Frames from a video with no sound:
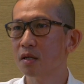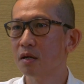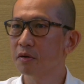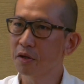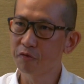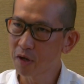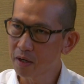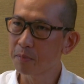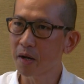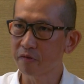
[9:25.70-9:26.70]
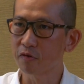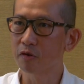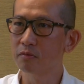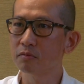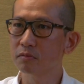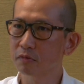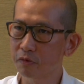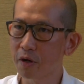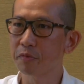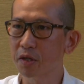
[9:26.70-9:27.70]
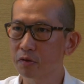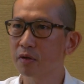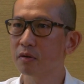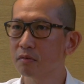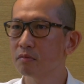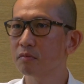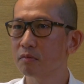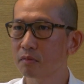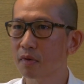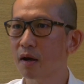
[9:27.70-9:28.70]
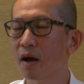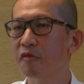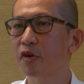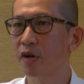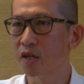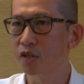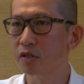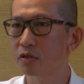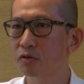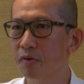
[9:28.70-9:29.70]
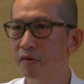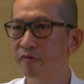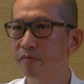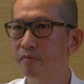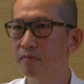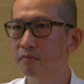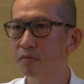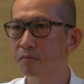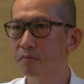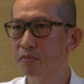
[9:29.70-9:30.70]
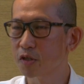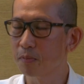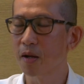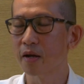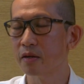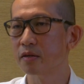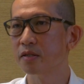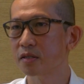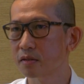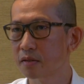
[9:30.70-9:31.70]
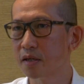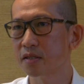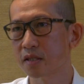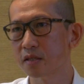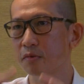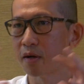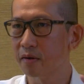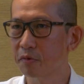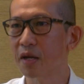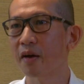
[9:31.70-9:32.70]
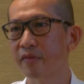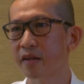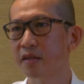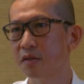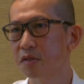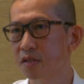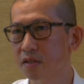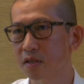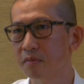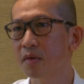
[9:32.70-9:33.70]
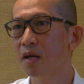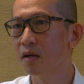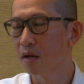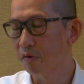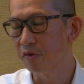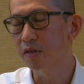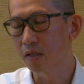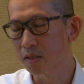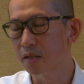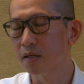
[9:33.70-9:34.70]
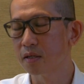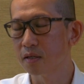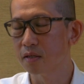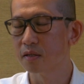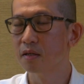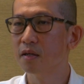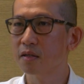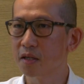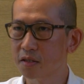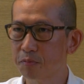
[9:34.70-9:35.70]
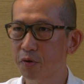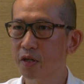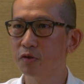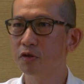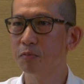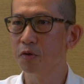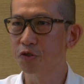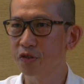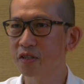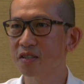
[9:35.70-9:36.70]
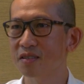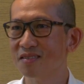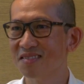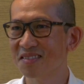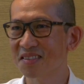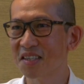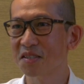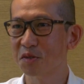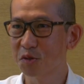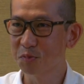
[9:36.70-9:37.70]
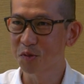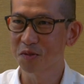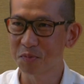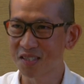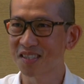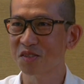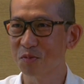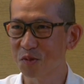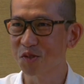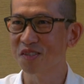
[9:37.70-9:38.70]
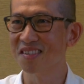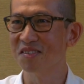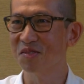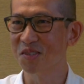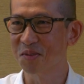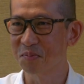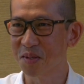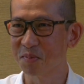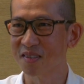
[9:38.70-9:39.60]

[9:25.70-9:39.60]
If we had a platform where we could have connections with suppliers, etc., we have that ecosystem. I think that's a pretty good opportunity. That's a good business opportunity for some people.